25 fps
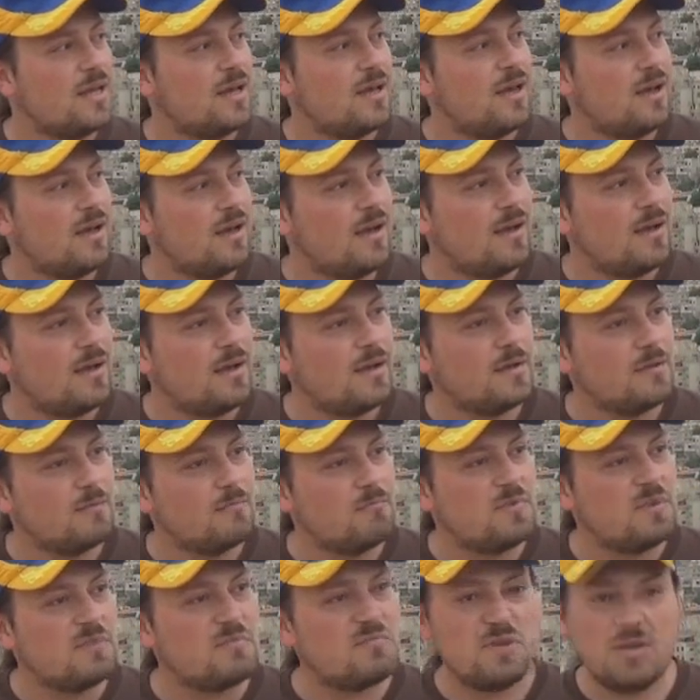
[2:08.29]
uh,
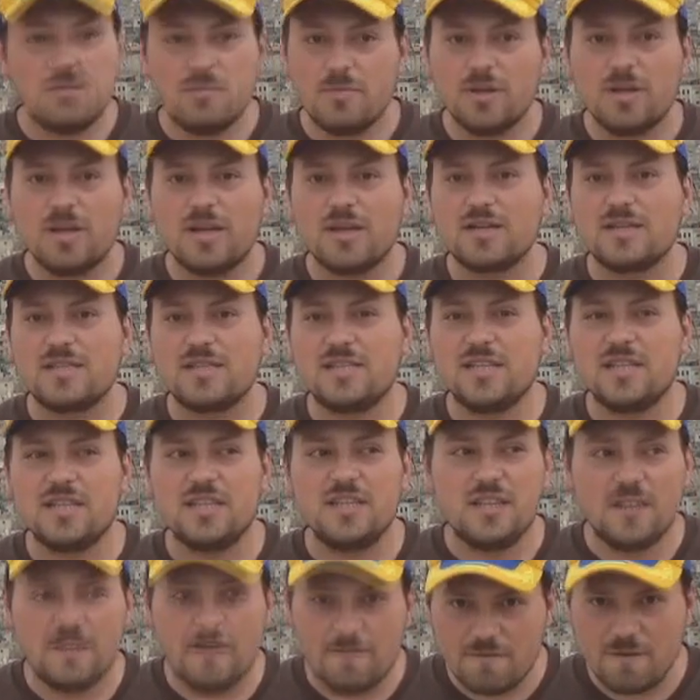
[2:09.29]
the people are
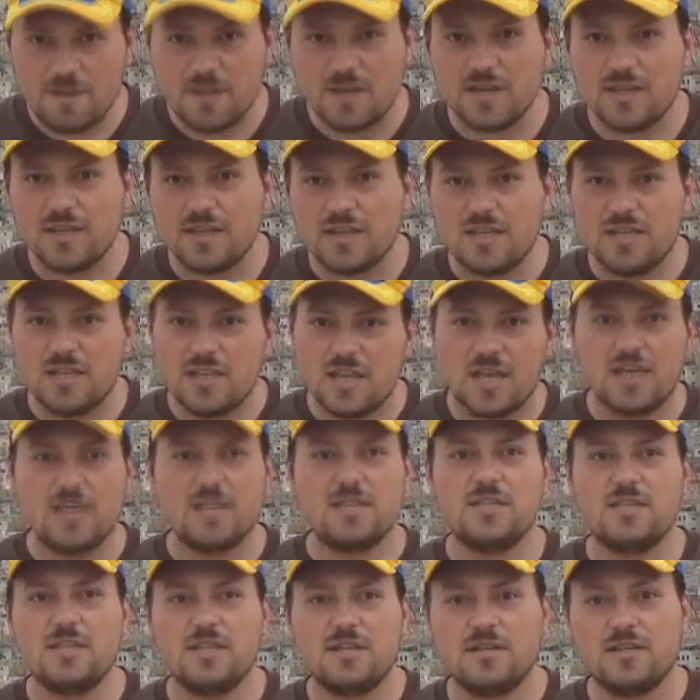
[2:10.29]
significantly
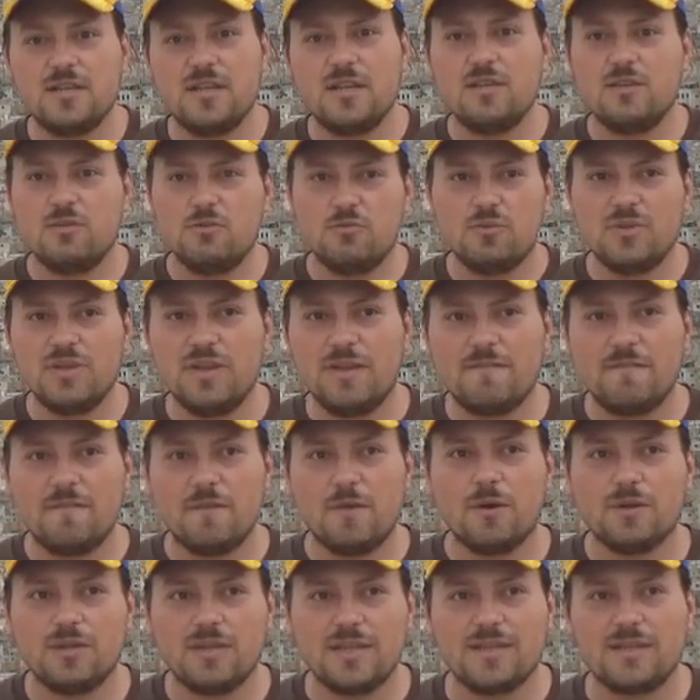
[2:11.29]
nicer than you would have
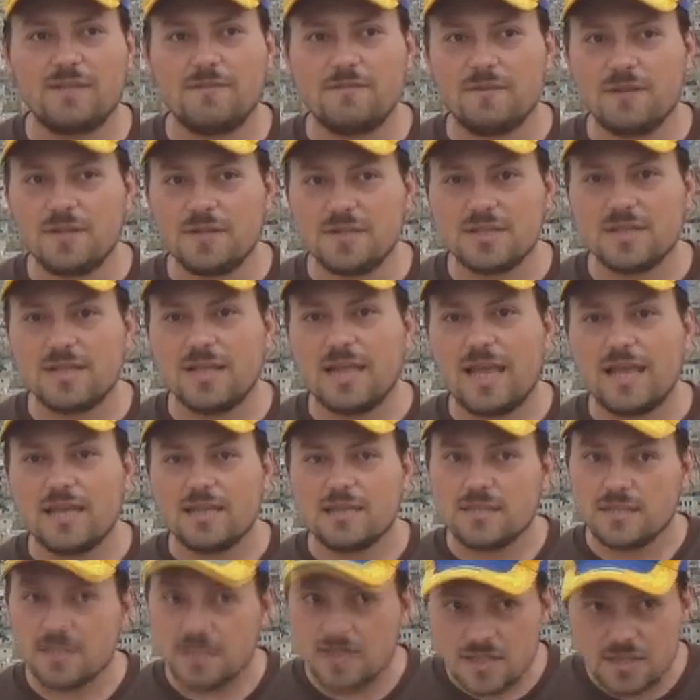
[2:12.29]
thought at the first
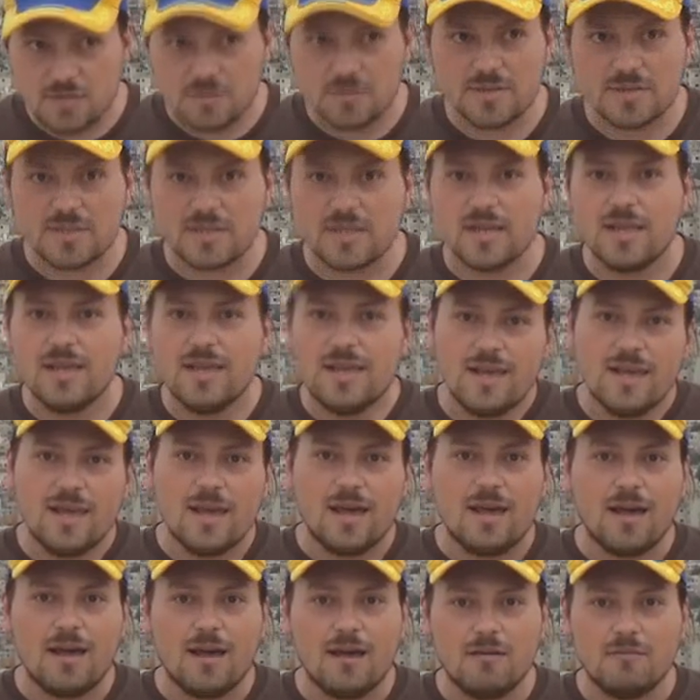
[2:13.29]
glance seriously
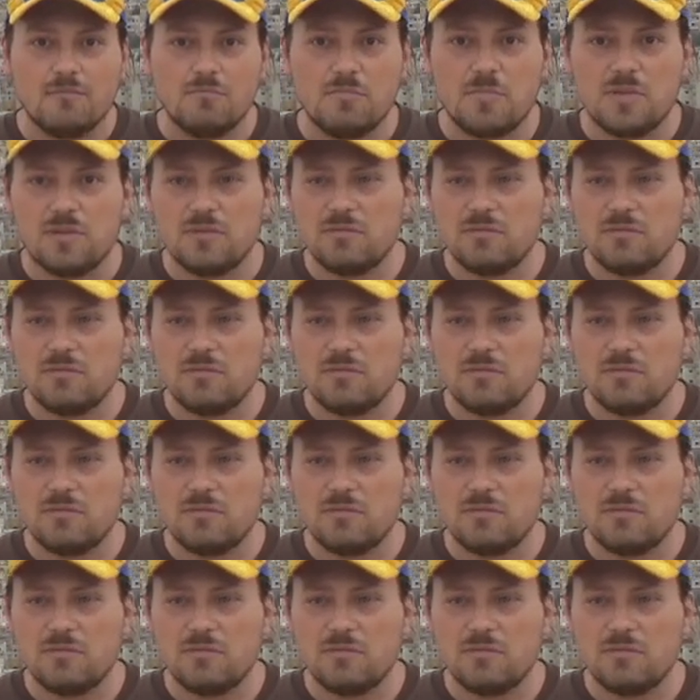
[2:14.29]
uh,